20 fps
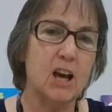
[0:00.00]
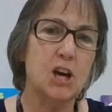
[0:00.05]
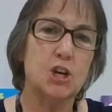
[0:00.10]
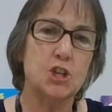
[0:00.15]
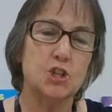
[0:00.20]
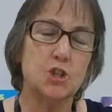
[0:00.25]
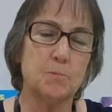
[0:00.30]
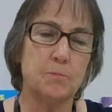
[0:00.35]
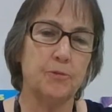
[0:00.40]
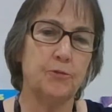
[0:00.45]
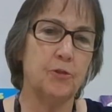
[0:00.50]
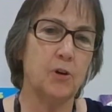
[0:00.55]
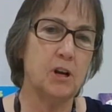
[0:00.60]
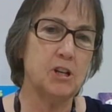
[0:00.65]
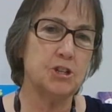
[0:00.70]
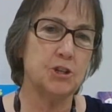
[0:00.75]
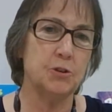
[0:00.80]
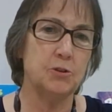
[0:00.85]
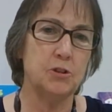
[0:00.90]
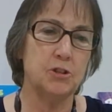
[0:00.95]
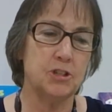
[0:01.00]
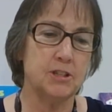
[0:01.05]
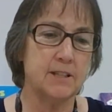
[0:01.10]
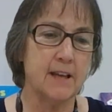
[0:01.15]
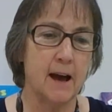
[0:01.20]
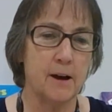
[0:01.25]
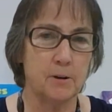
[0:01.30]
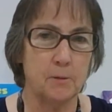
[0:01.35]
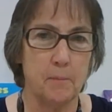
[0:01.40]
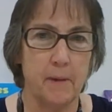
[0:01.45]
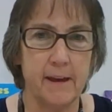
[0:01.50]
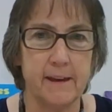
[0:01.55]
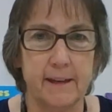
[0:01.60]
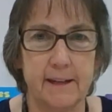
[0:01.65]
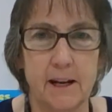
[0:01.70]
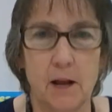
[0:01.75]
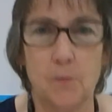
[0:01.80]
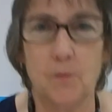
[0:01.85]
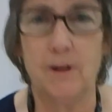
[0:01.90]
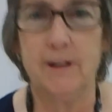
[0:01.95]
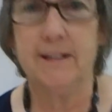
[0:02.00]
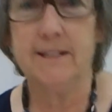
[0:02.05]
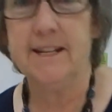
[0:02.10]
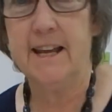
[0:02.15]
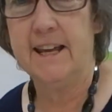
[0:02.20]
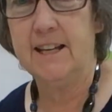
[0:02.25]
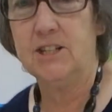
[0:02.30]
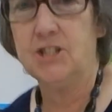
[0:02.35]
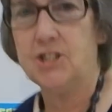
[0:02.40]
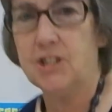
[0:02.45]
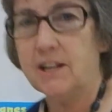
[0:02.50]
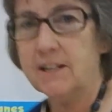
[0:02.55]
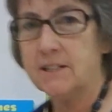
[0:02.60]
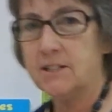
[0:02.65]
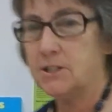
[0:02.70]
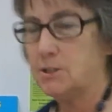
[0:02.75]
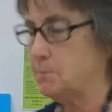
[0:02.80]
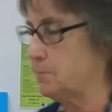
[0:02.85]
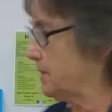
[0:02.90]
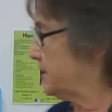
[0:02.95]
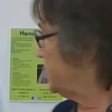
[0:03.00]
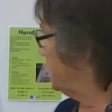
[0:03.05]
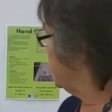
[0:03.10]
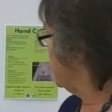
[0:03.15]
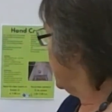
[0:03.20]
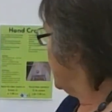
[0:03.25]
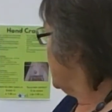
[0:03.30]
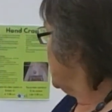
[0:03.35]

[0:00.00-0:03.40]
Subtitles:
So before I show you just how to make it, I want to take just a minute